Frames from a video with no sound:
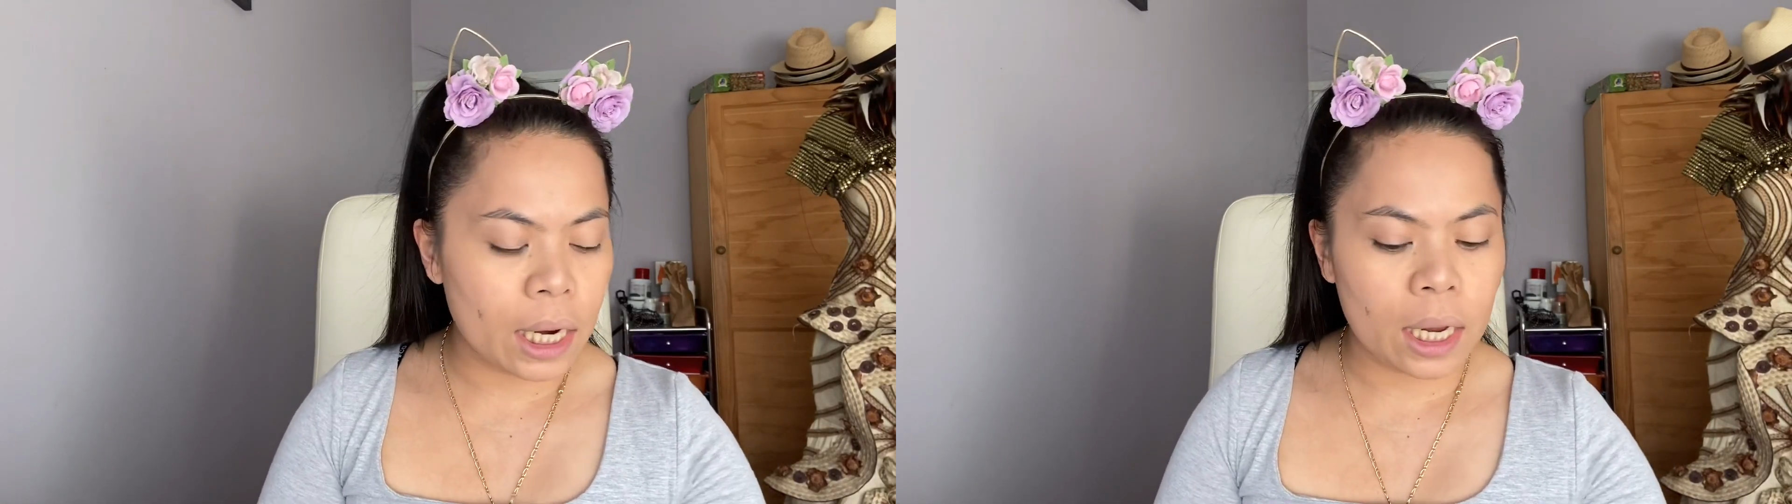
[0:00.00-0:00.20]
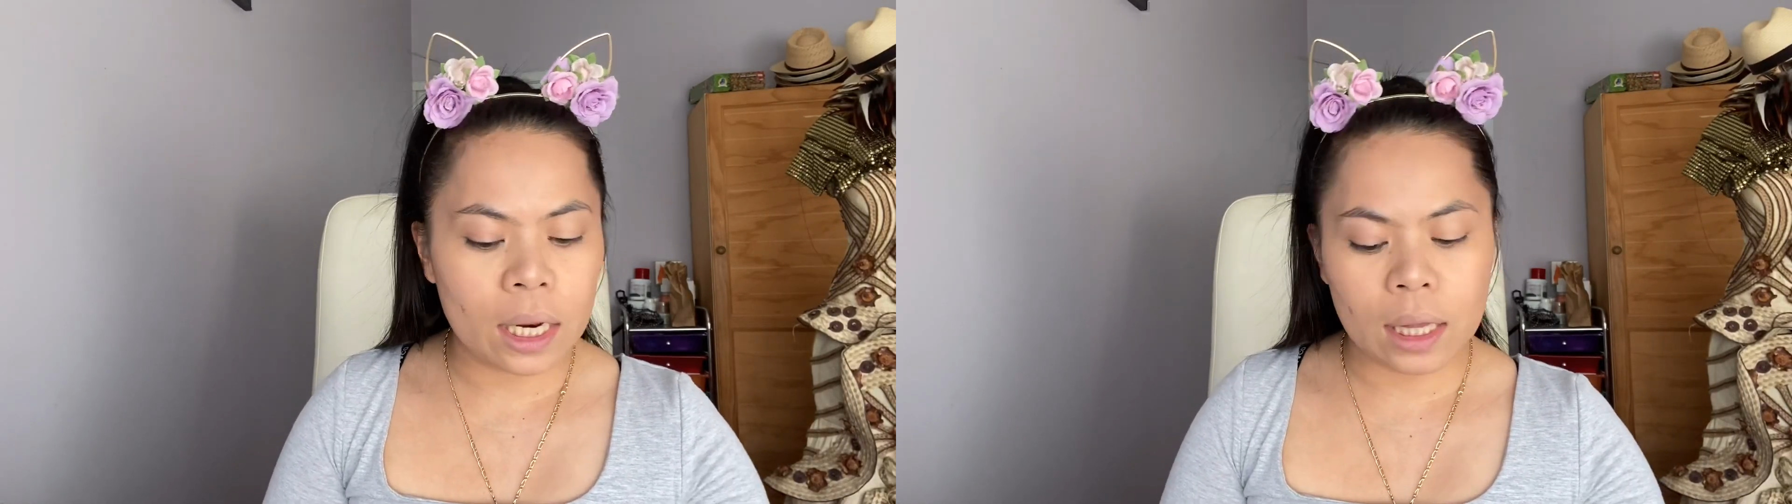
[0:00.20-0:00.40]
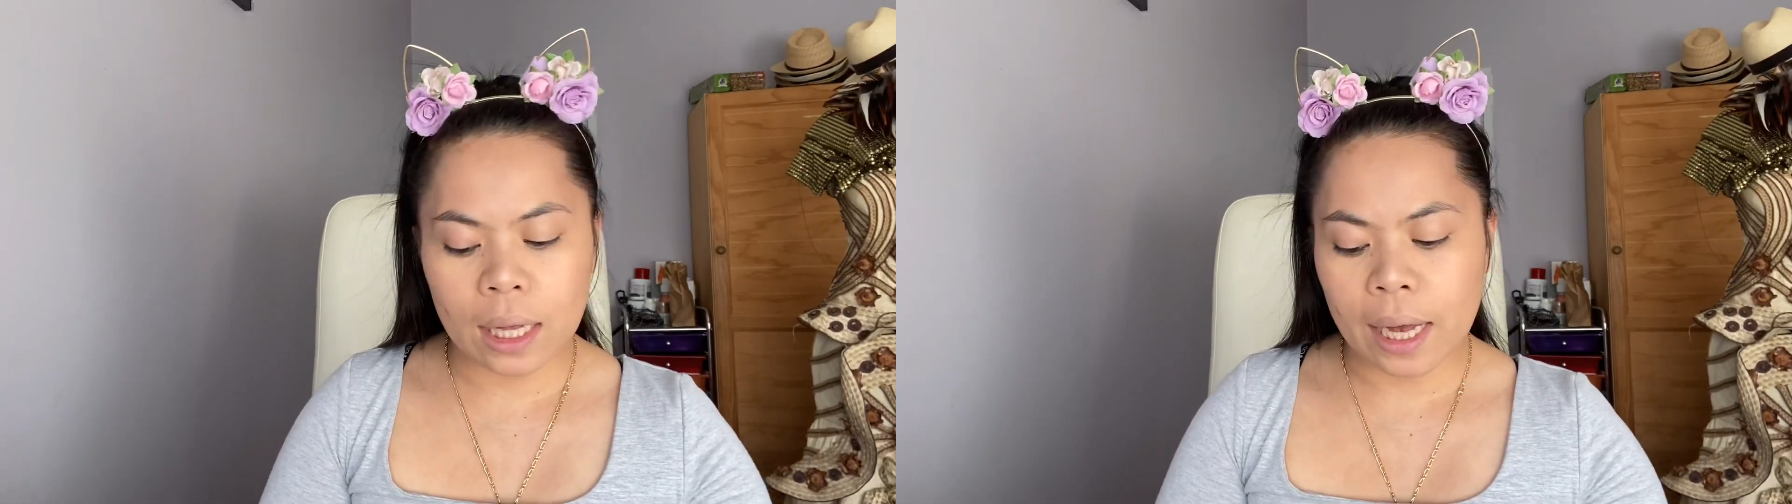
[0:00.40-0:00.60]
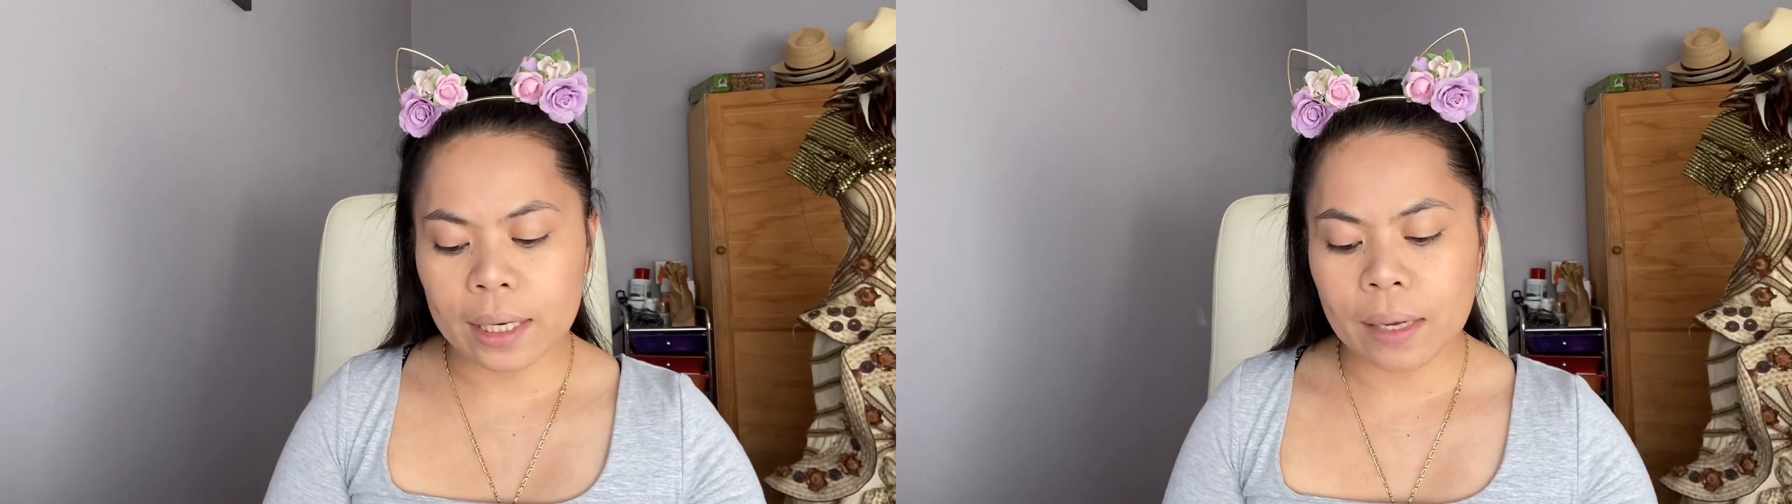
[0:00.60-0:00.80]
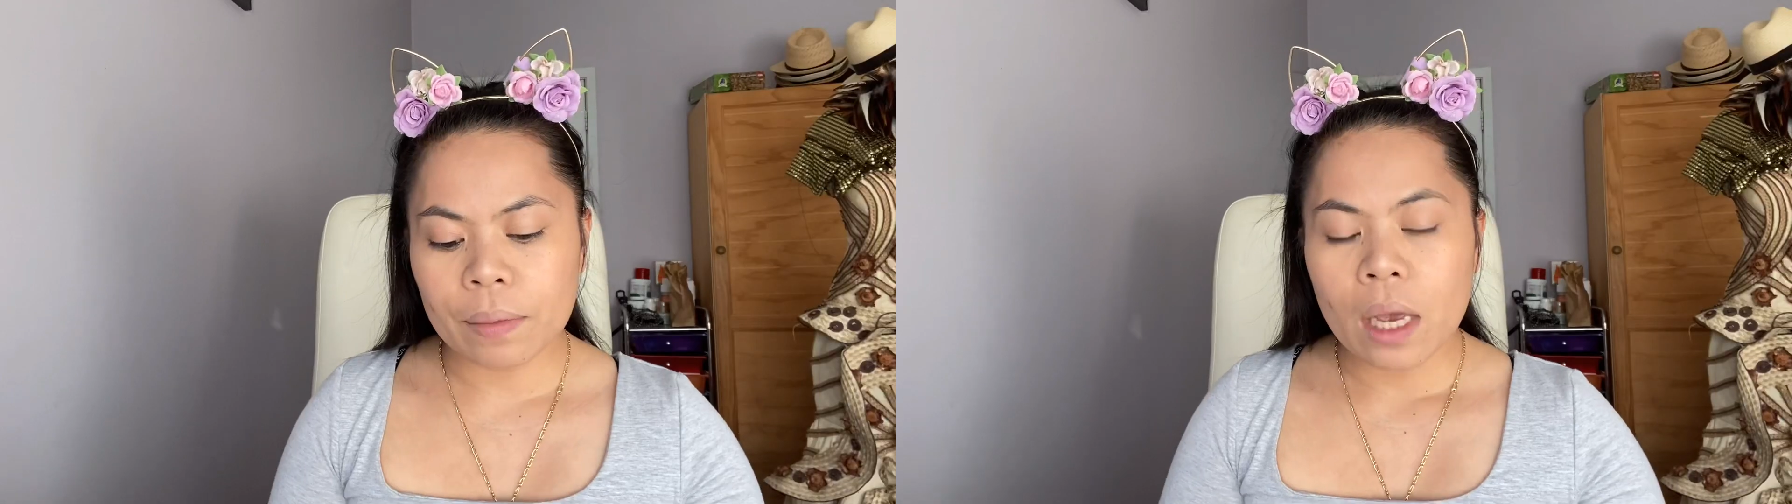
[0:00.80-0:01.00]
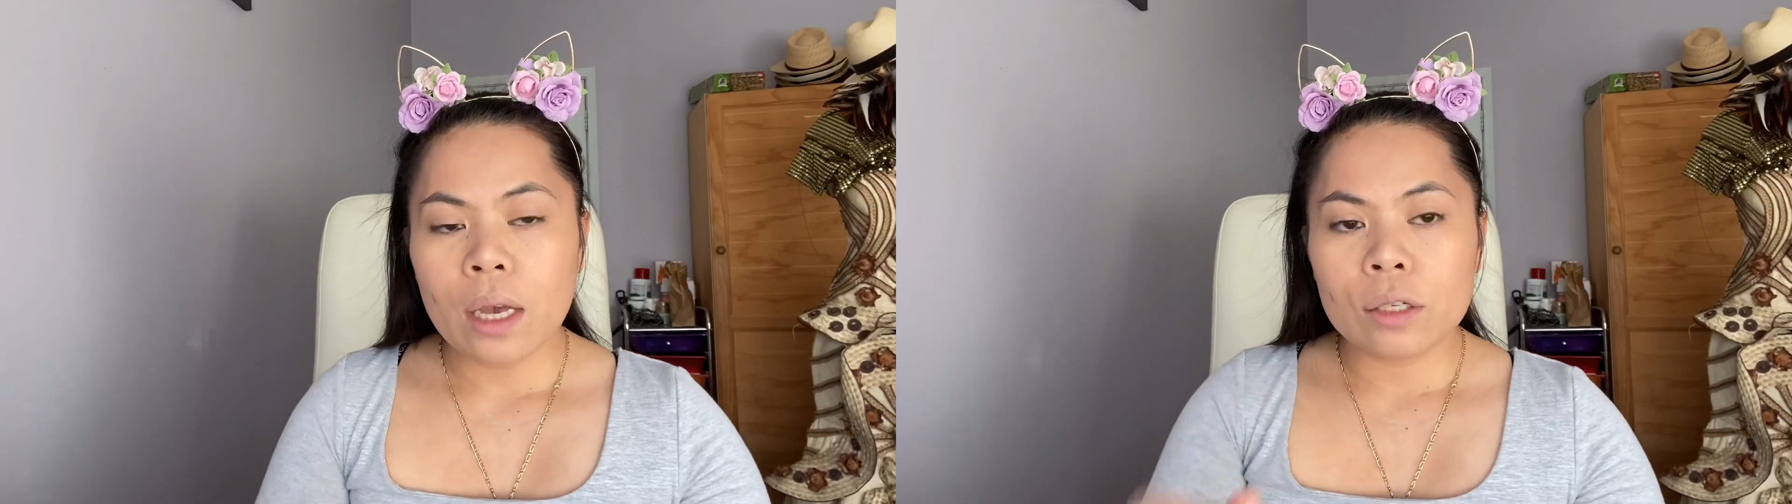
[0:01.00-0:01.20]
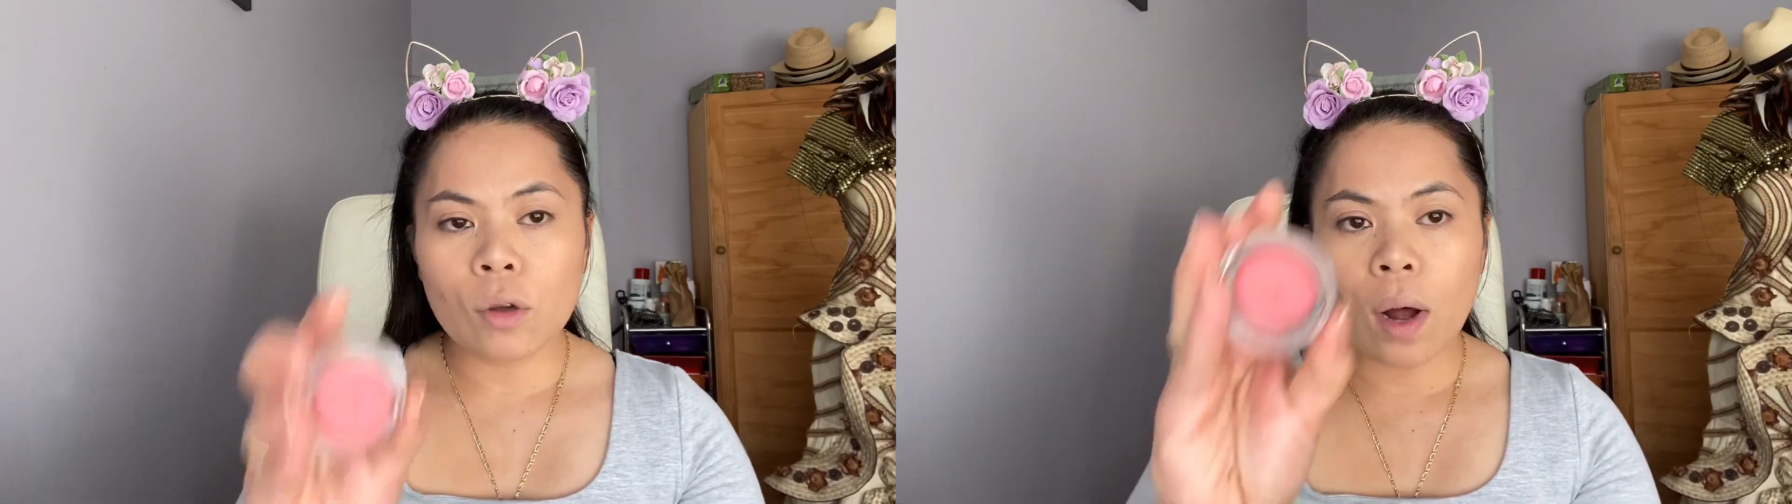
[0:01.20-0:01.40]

anything like that. So